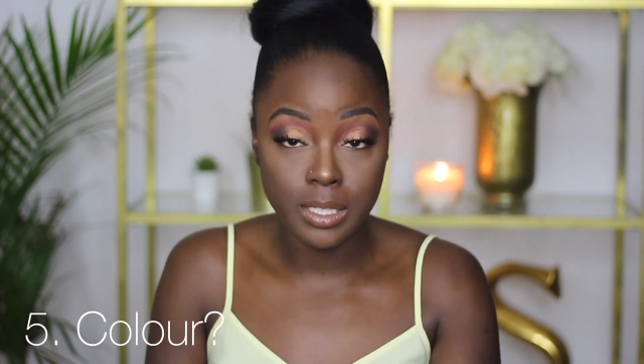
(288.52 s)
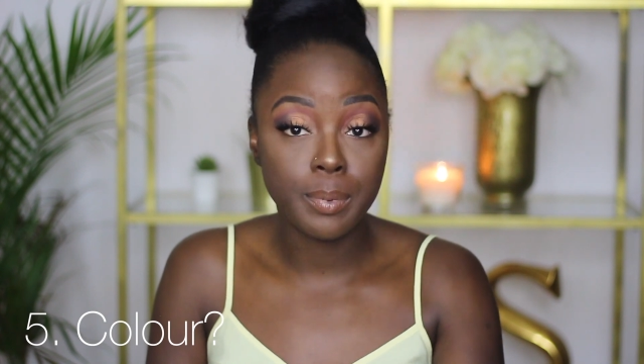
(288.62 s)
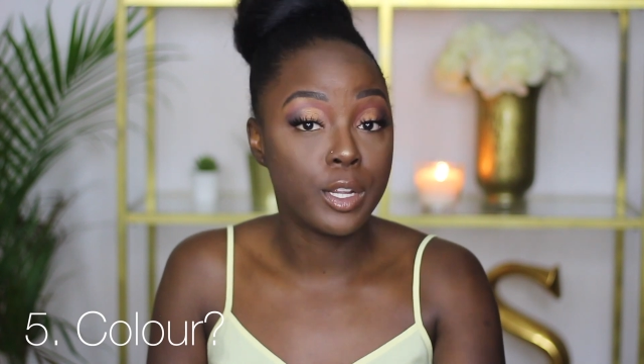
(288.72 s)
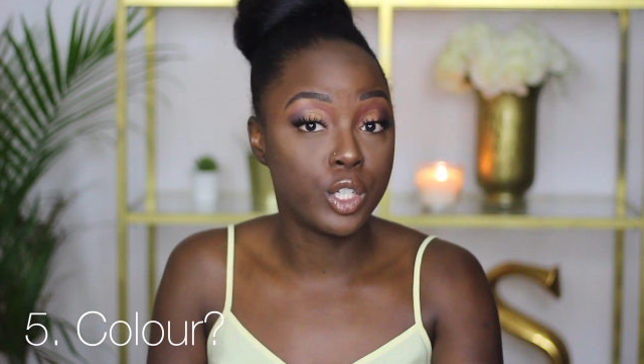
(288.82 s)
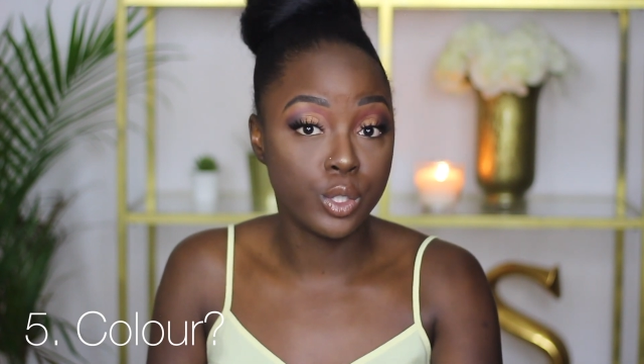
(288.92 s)

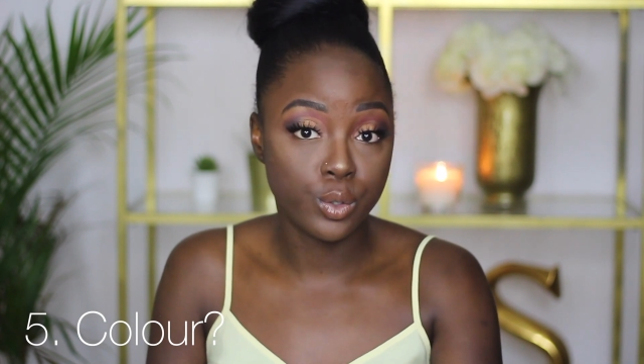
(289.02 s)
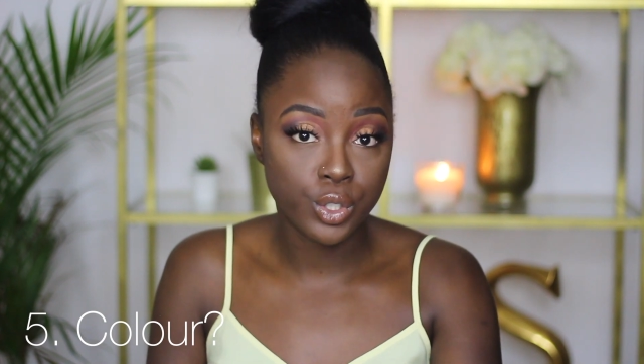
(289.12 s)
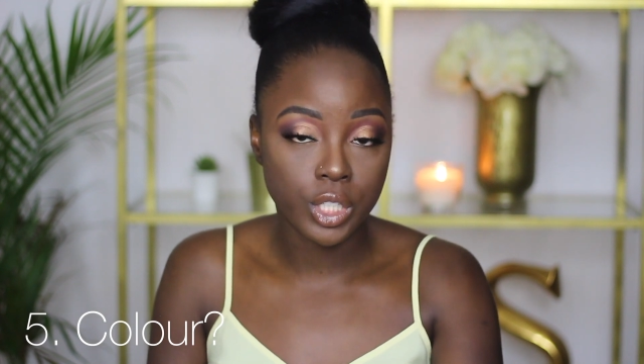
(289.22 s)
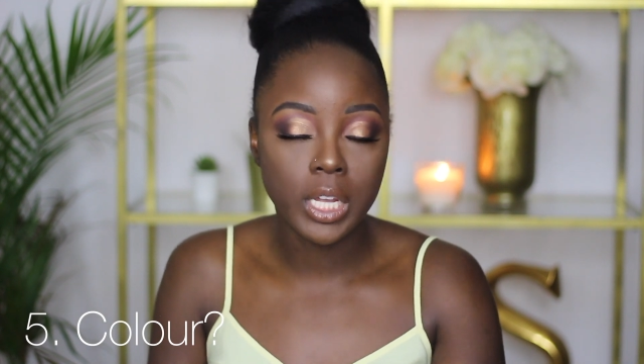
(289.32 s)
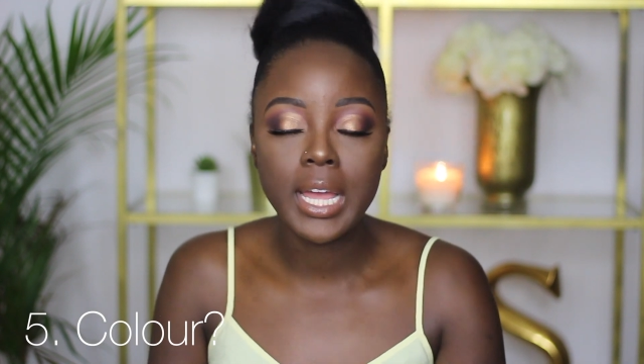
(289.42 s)
deep
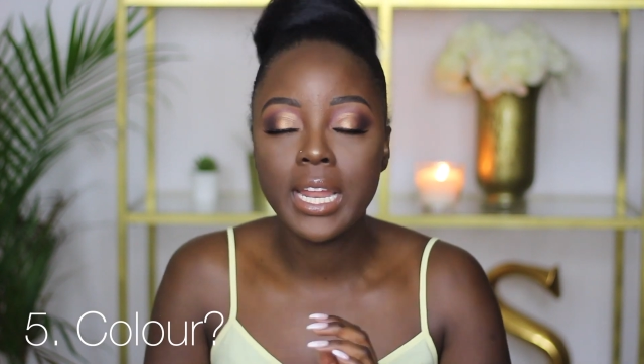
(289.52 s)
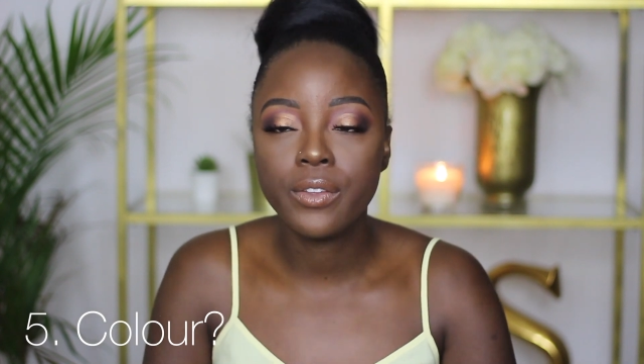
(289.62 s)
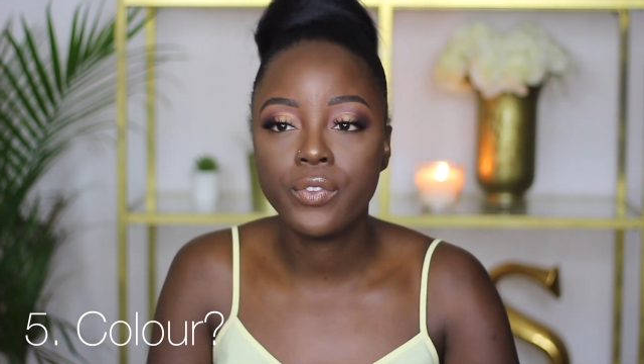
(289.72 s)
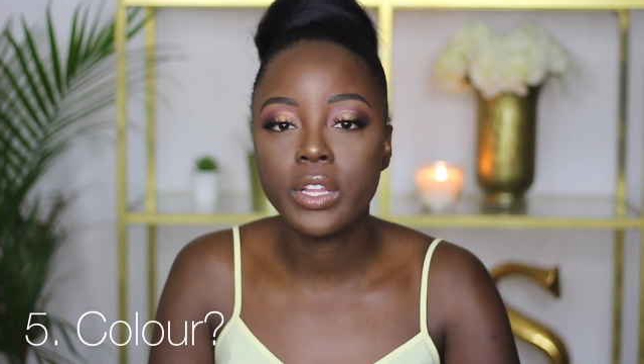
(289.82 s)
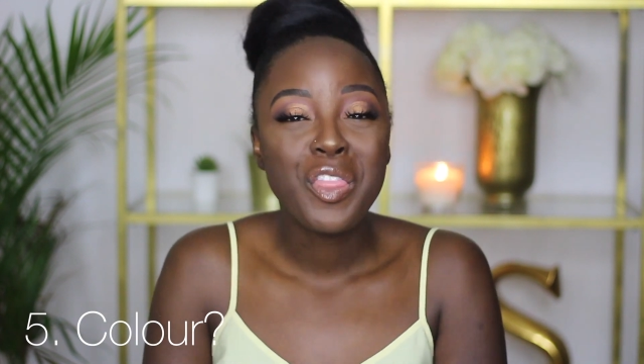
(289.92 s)
neutral, and
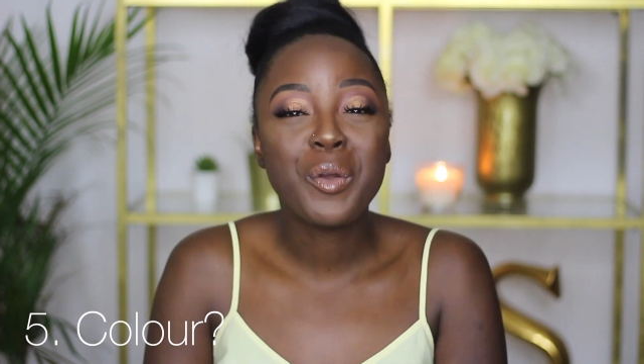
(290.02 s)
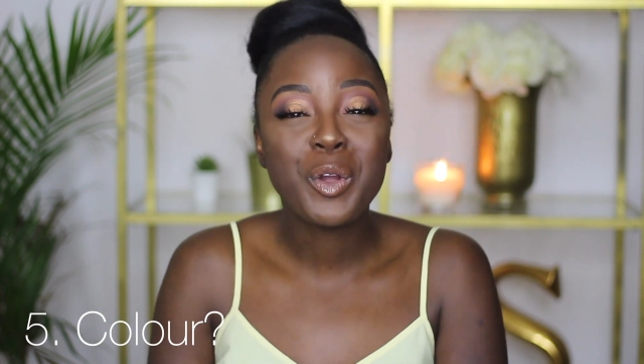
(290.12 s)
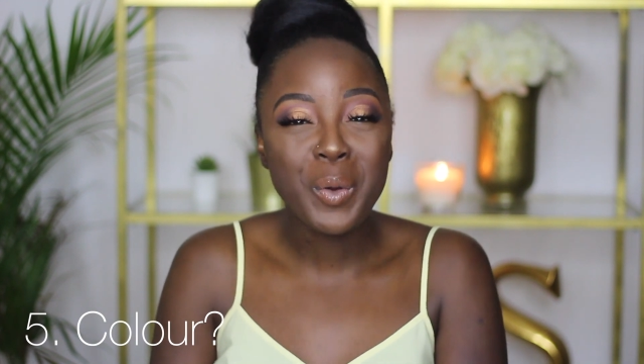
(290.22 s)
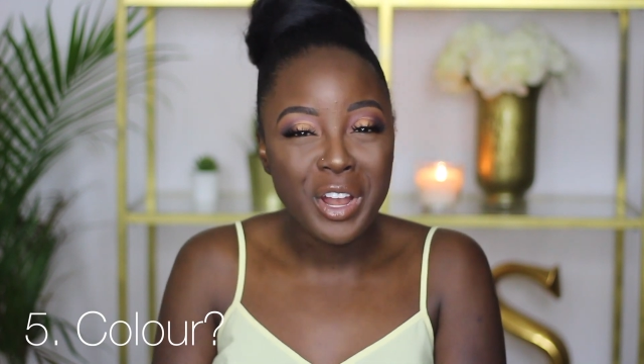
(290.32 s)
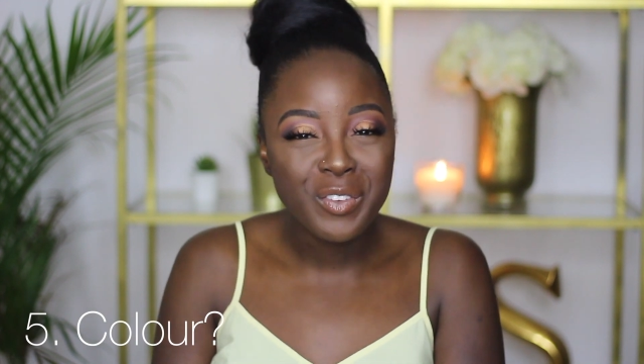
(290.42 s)
I feel there
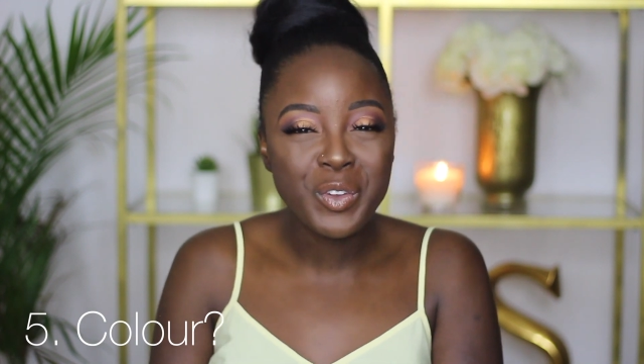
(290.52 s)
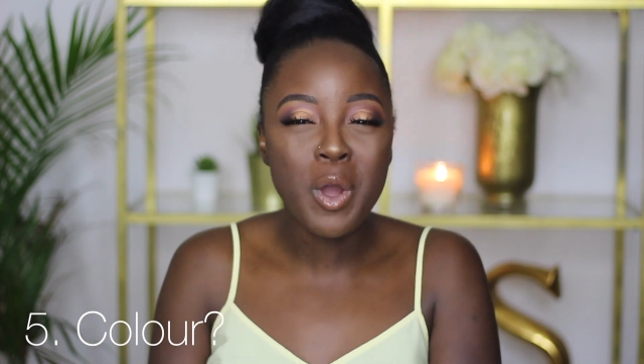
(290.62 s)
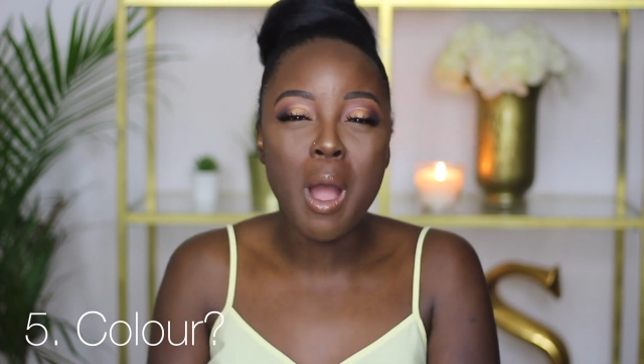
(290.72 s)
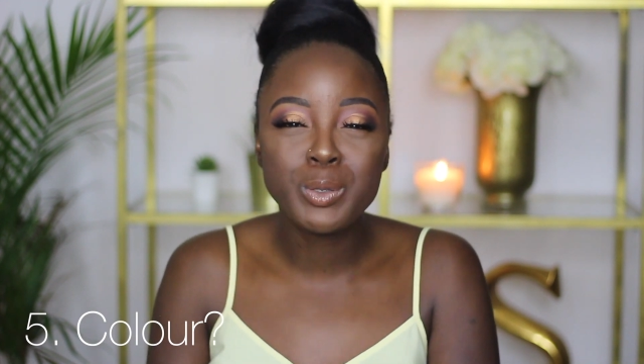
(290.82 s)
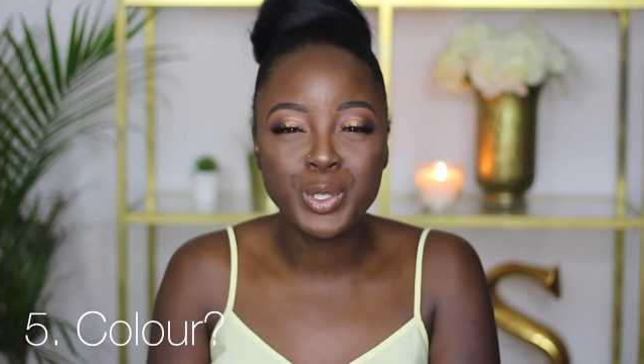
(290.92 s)
were quite a few
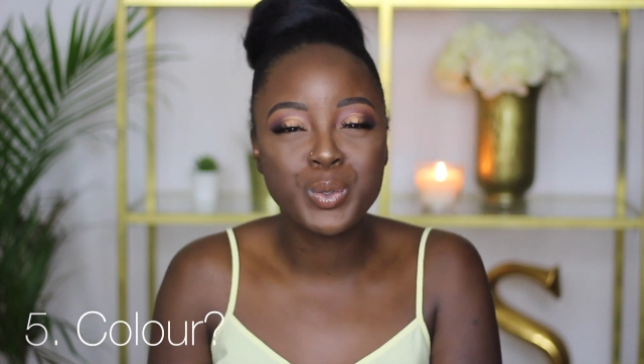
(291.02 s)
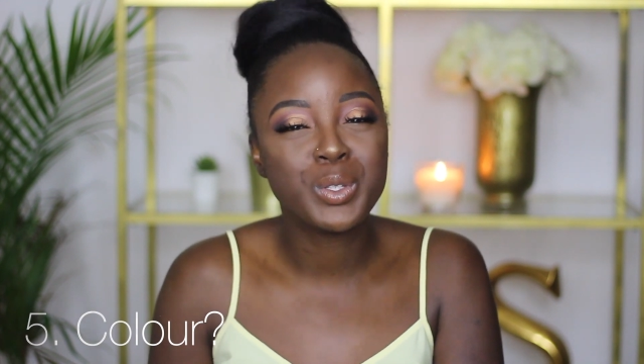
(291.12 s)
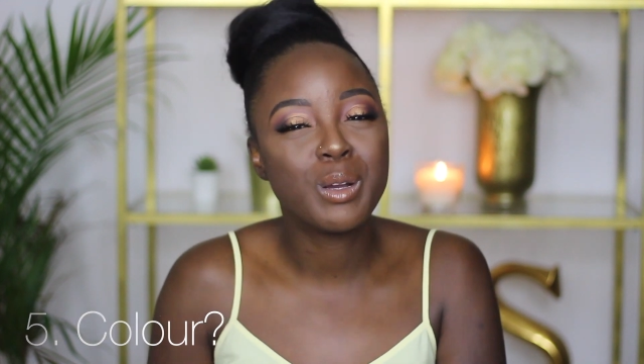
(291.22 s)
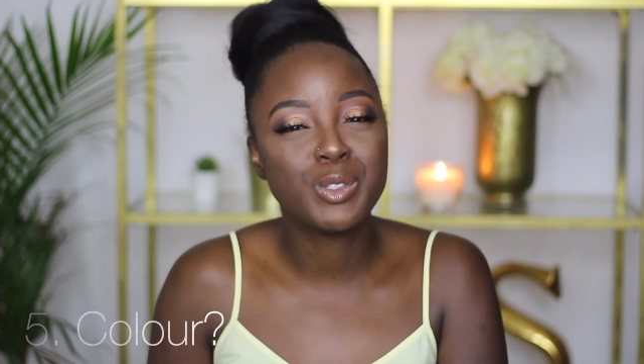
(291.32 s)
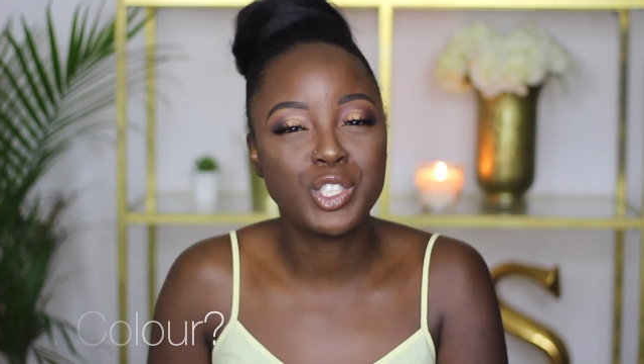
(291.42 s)
options
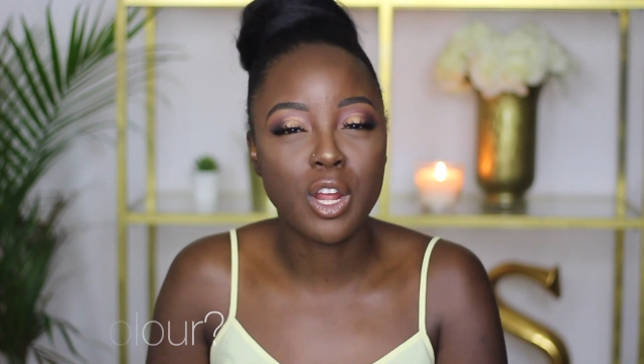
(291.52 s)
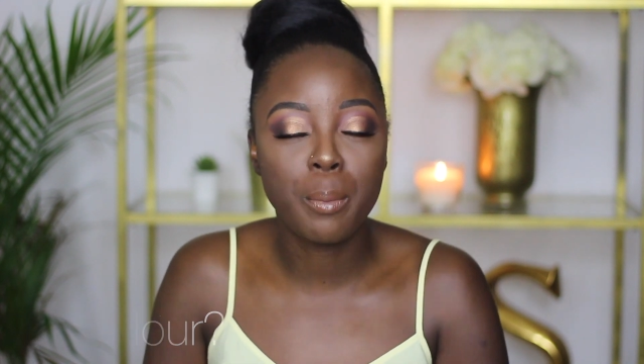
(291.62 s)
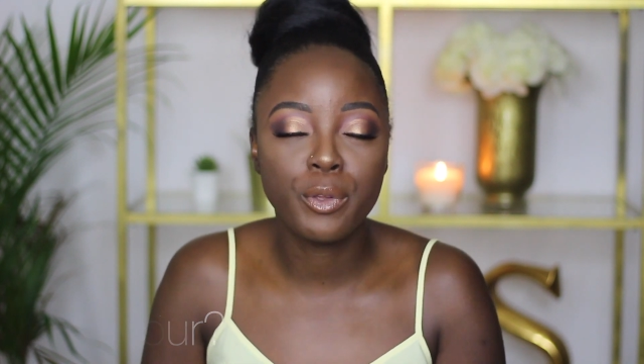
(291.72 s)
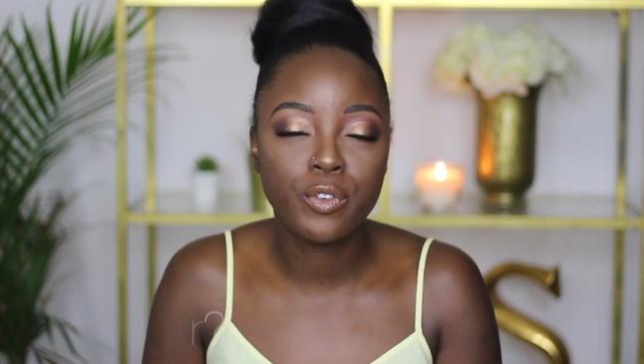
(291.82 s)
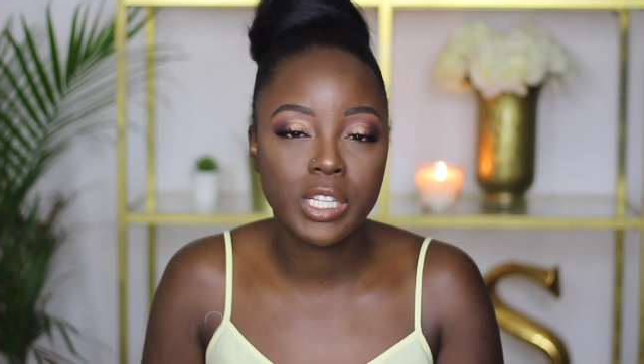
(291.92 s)
when I was
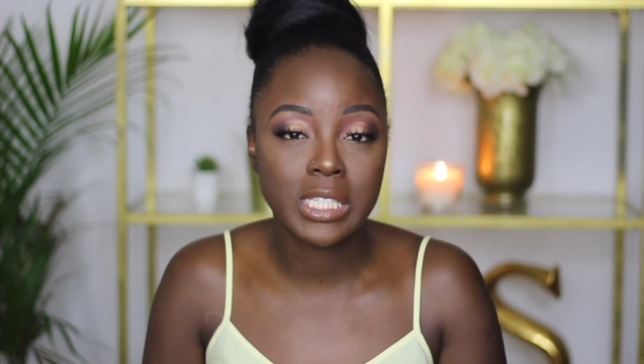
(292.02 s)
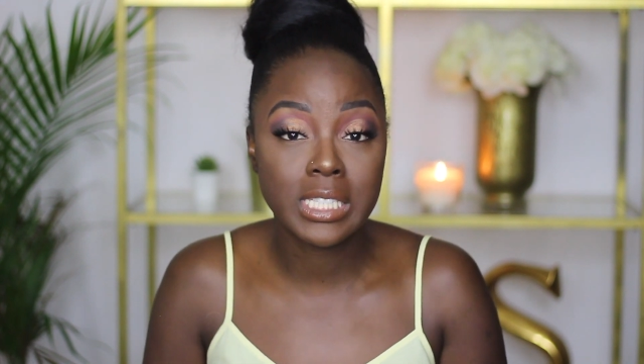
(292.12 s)
shopping for this